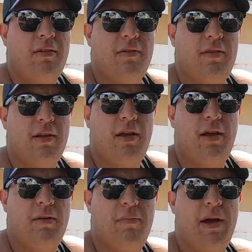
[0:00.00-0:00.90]
They said it
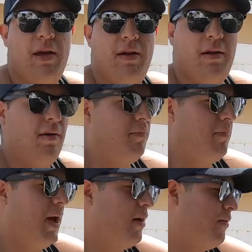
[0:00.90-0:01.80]
had a bad
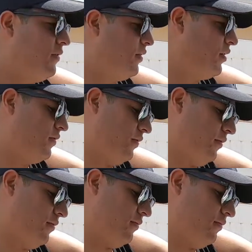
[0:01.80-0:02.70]
battery cell,
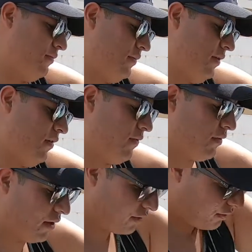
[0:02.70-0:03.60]
so therefore that's